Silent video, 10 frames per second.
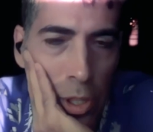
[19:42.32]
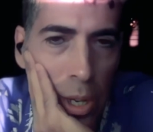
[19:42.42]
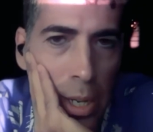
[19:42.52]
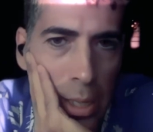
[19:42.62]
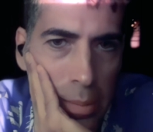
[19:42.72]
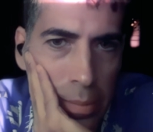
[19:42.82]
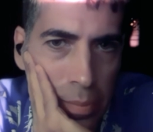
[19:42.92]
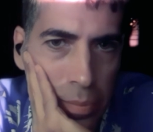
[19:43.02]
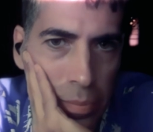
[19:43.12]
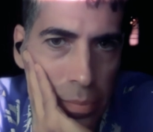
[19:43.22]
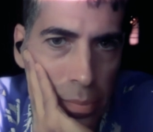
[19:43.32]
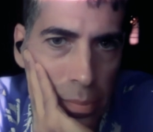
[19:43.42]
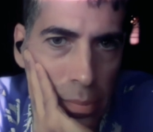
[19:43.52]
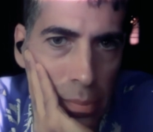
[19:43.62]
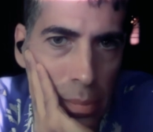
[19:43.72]
Shining
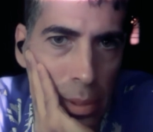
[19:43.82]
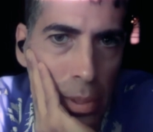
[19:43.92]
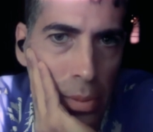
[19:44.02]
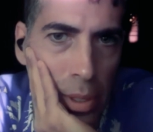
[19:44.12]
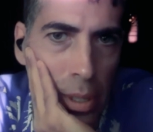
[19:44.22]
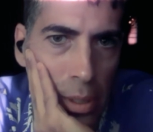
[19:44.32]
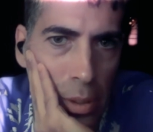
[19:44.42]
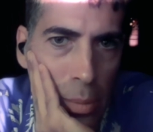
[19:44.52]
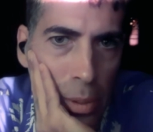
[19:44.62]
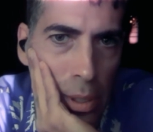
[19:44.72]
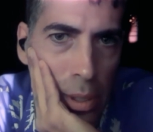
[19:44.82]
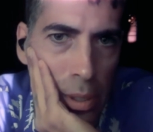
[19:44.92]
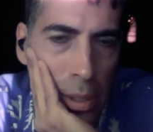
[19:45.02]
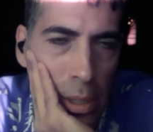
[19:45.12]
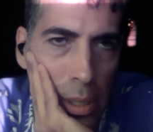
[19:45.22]
by Stanley Kubrick,
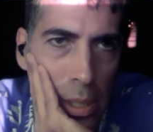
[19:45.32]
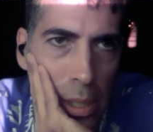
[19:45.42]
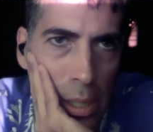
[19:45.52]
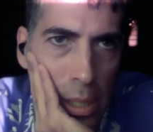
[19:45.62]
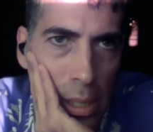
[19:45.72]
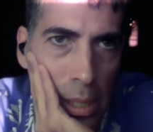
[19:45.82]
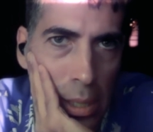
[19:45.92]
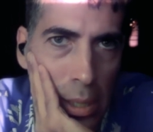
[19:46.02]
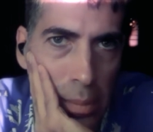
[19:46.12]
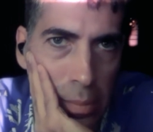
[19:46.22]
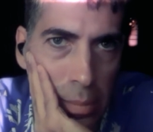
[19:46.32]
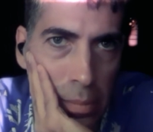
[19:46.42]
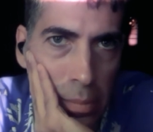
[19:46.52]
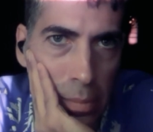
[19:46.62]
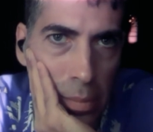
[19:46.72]

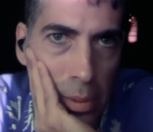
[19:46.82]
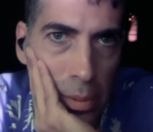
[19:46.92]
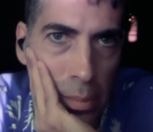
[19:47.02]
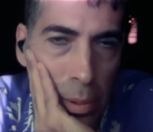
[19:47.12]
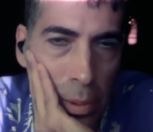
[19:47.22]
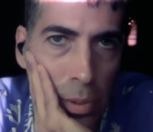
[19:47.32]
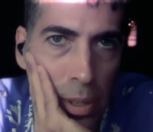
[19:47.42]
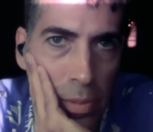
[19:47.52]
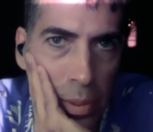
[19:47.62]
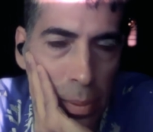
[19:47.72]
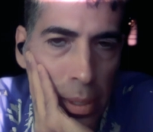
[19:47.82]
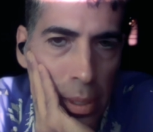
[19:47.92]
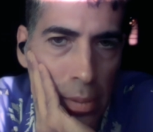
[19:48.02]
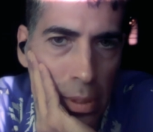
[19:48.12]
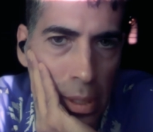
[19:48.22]
um, Blue Velvet by
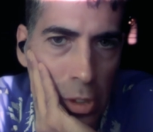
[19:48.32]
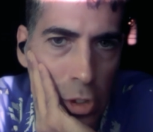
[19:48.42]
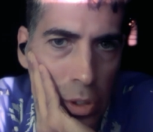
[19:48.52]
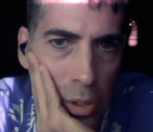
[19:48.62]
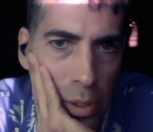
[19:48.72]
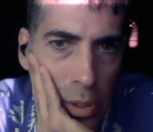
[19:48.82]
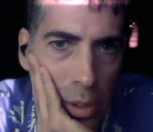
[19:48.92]
David Lynch.